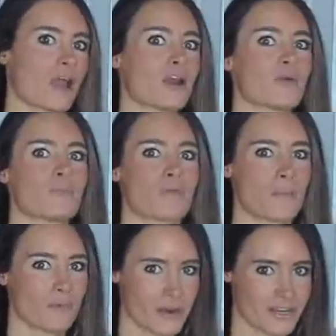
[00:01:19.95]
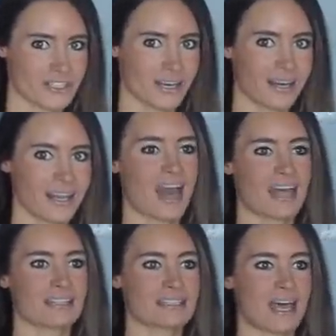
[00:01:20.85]
prior preparation,
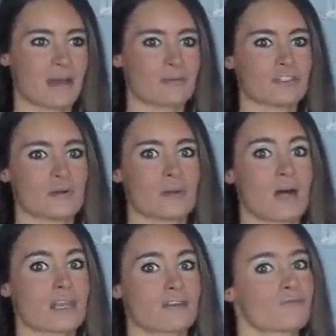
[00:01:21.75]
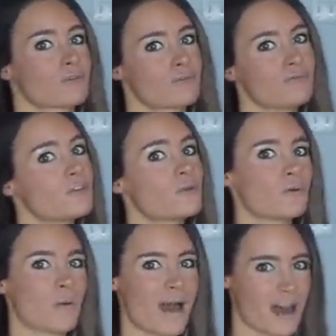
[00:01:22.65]
and I will do a lot of
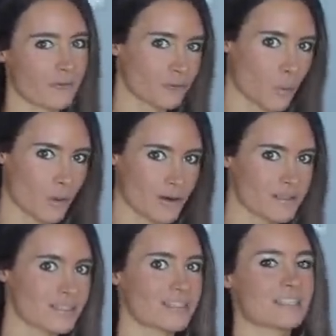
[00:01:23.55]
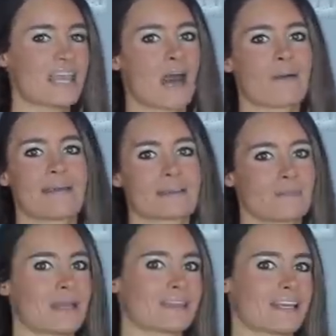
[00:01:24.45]
review afterwards to see how I can
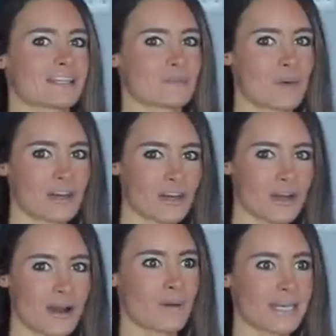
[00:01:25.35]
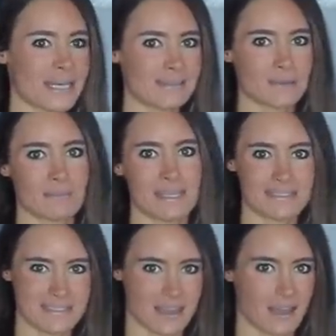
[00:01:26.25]
make things better, but in the
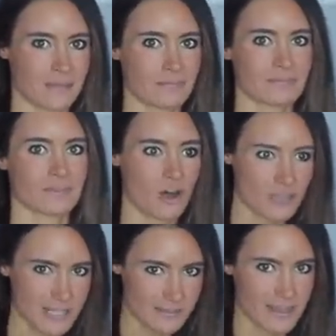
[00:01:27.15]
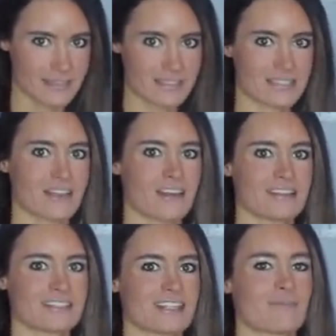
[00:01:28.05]
meantime, I'll get things
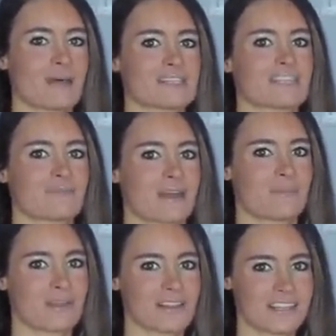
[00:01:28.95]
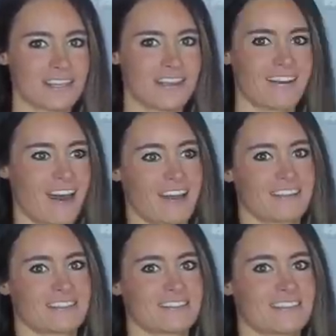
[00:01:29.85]
done to the best of my ability
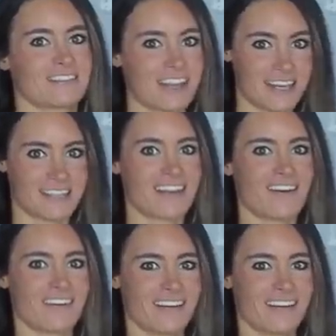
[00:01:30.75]
and let it go.